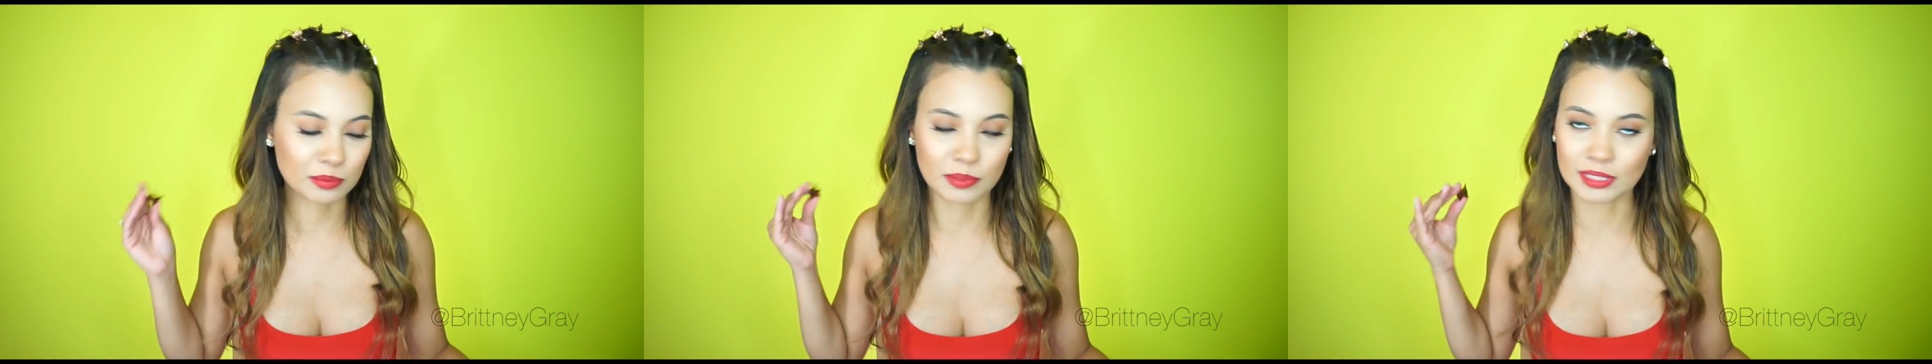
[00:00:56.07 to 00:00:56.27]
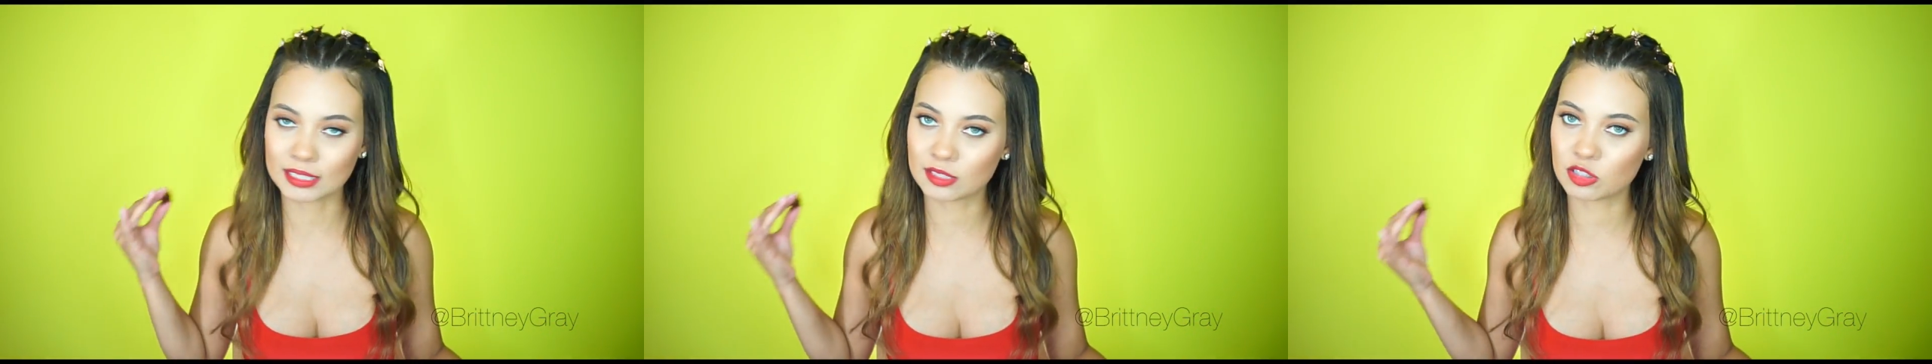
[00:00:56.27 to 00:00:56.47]

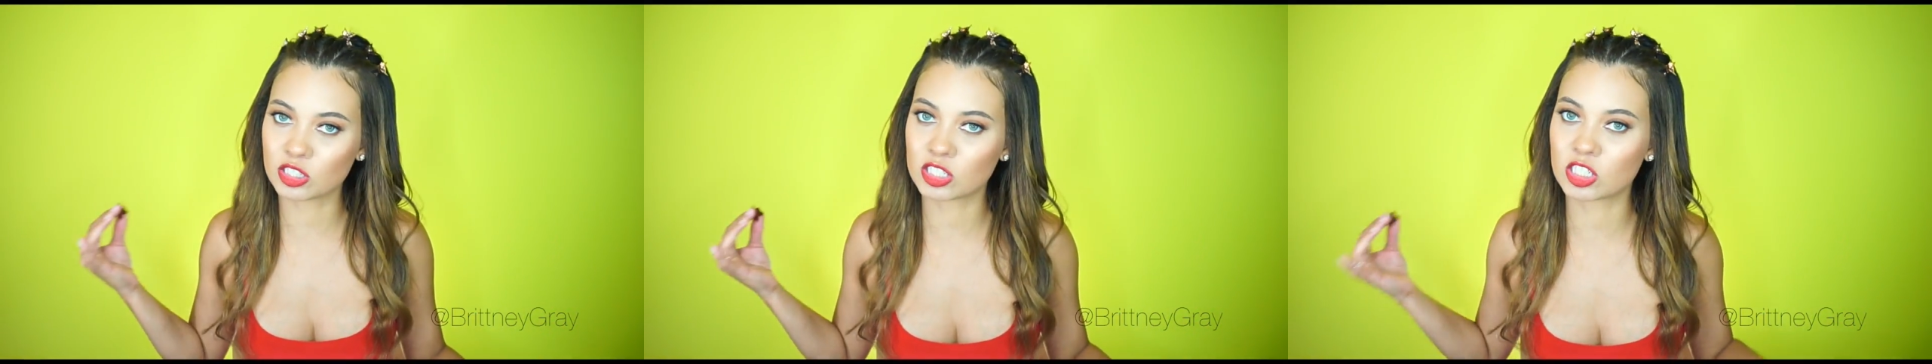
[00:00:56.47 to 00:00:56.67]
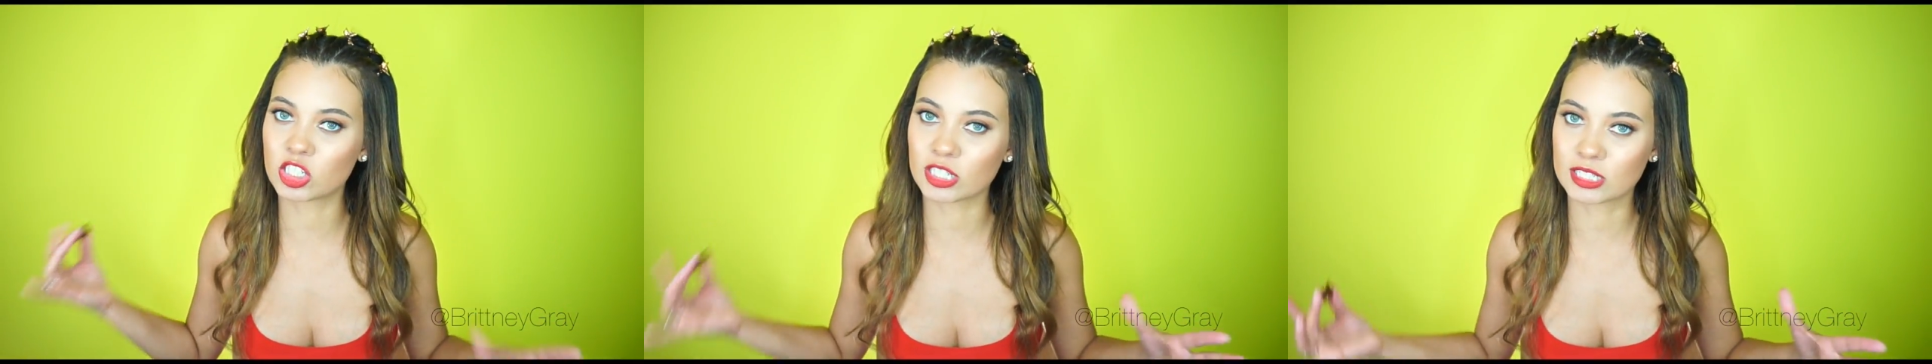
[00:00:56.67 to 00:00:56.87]
but this
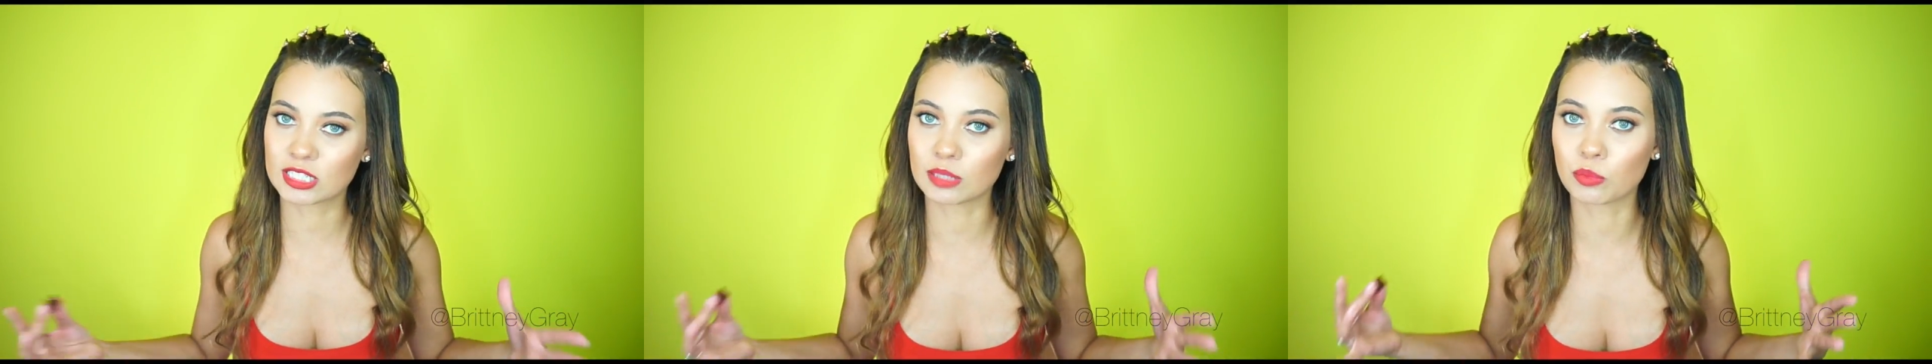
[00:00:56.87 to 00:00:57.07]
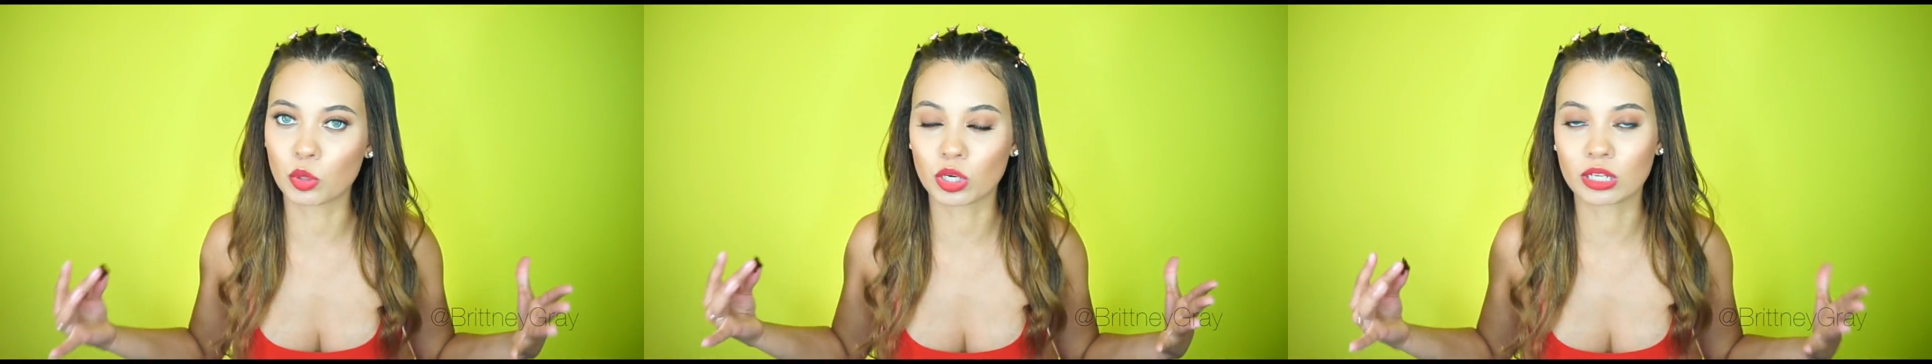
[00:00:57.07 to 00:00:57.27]
is
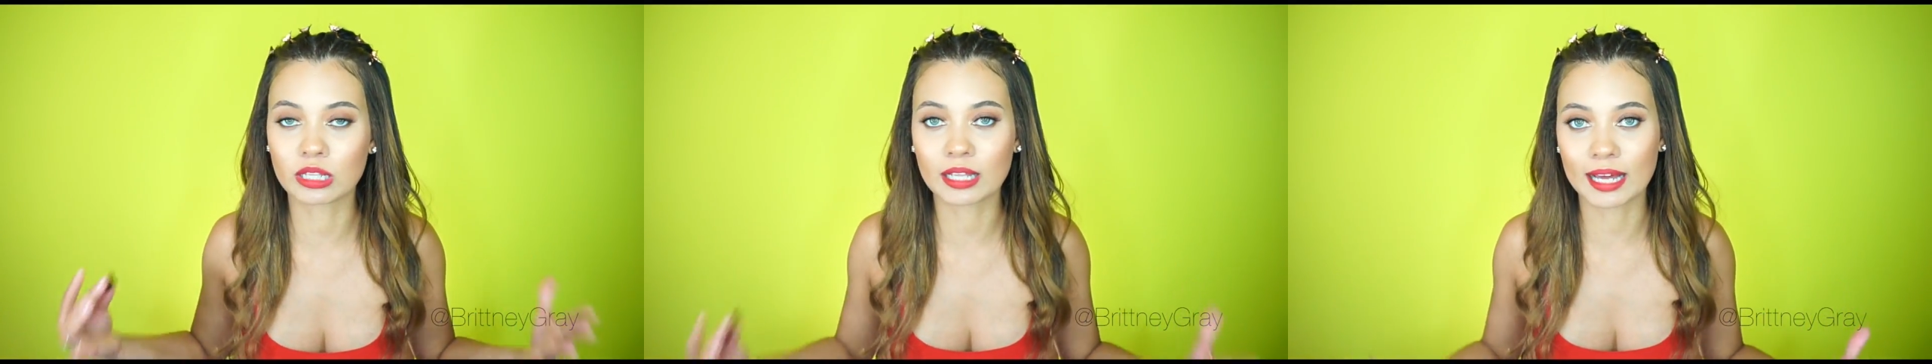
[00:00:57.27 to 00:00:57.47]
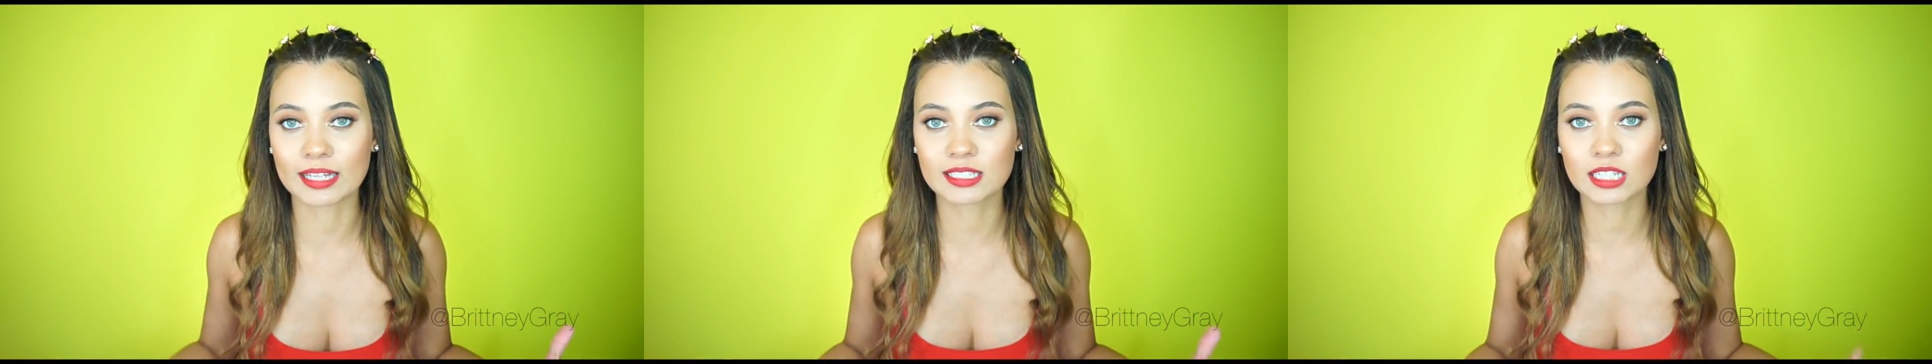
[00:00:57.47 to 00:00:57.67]
just the more
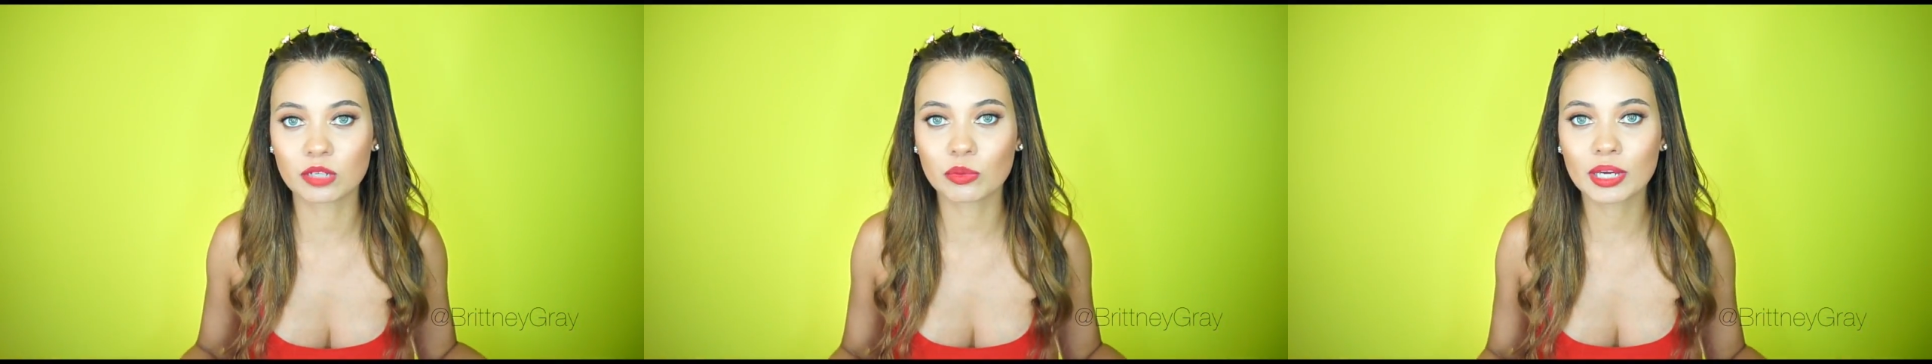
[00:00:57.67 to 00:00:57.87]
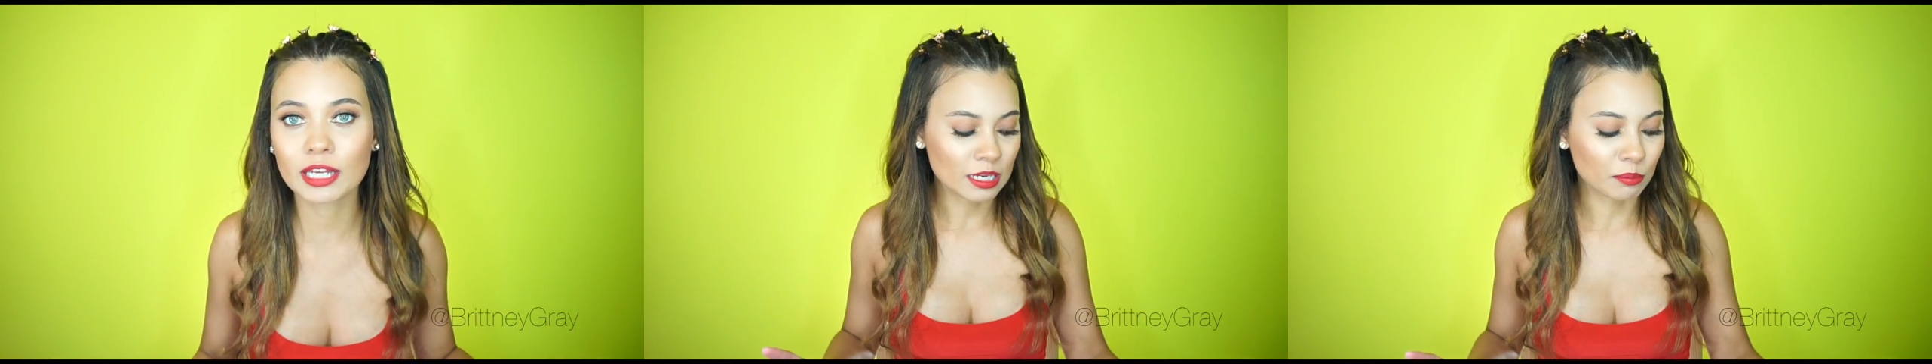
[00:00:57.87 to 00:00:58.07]

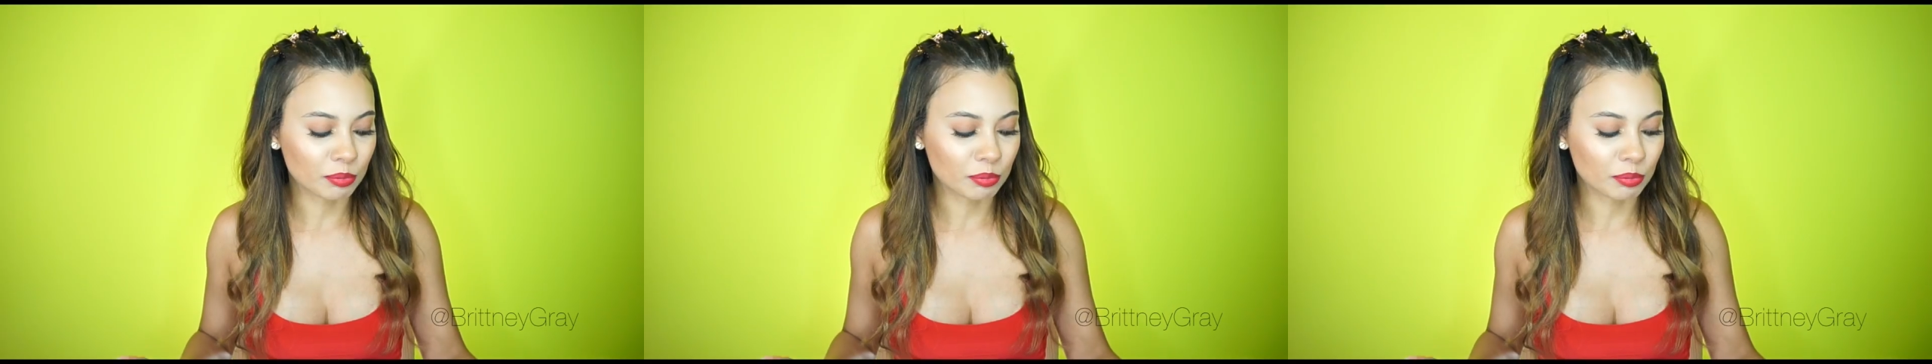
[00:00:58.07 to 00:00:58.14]
classic way.